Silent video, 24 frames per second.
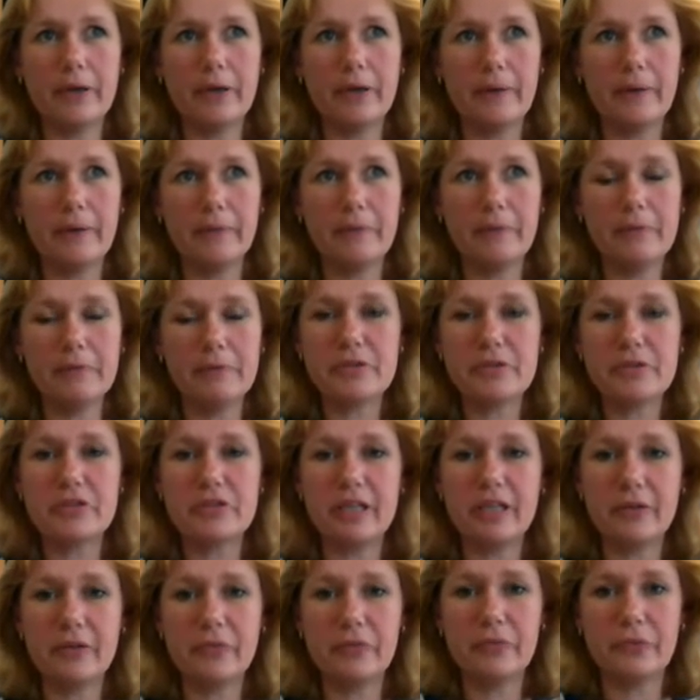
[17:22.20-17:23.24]
We
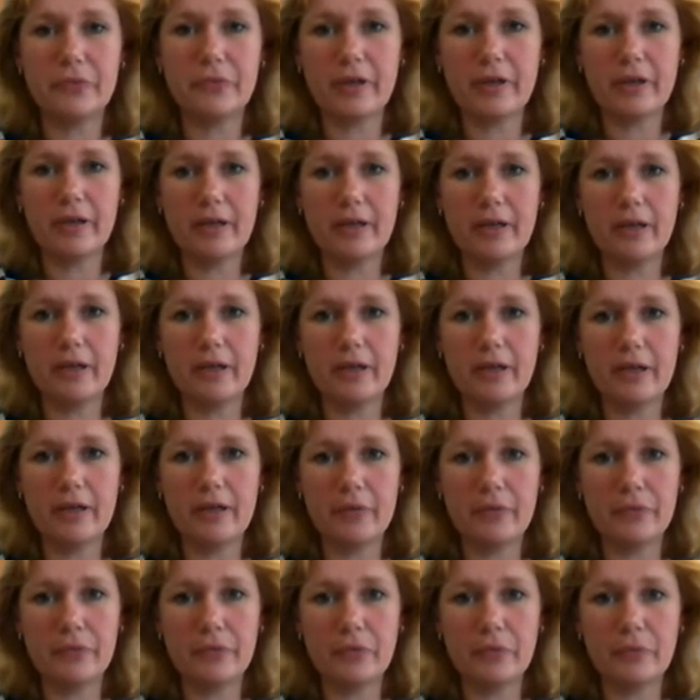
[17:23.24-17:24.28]
receive
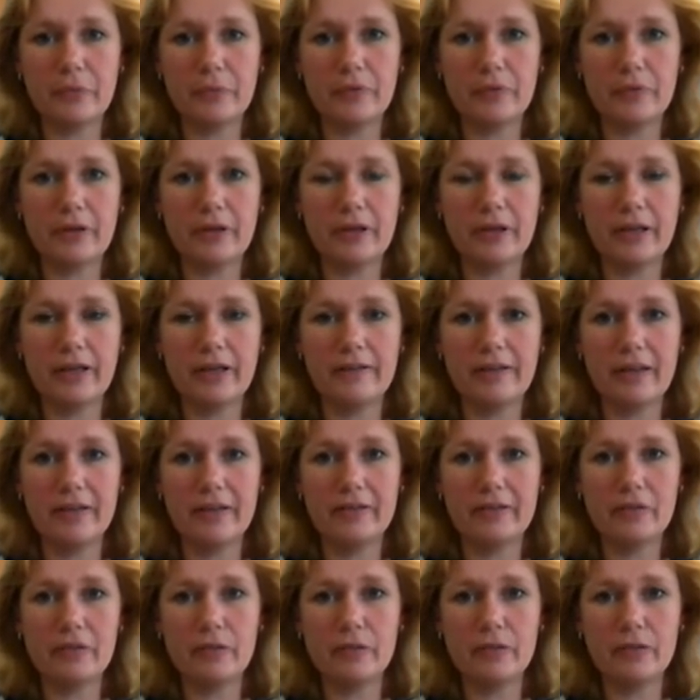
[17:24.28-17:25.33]
from the
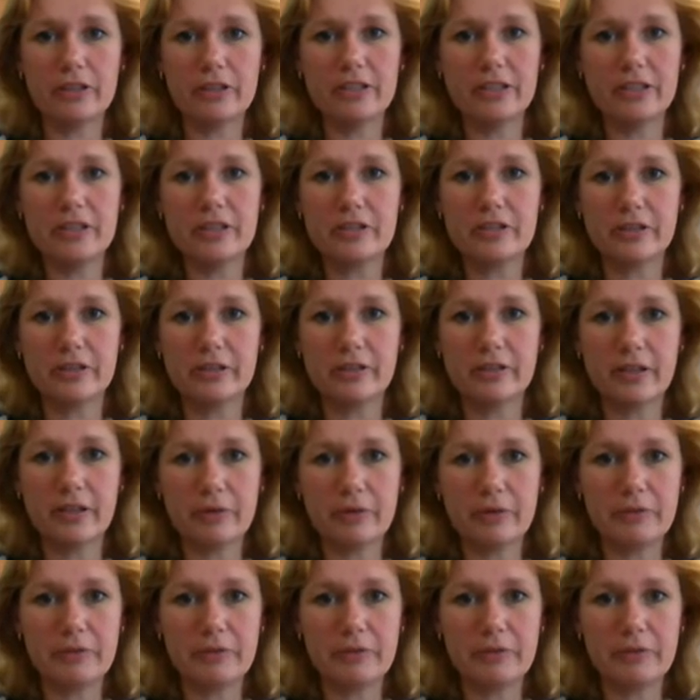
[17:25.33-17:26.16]
dental technician,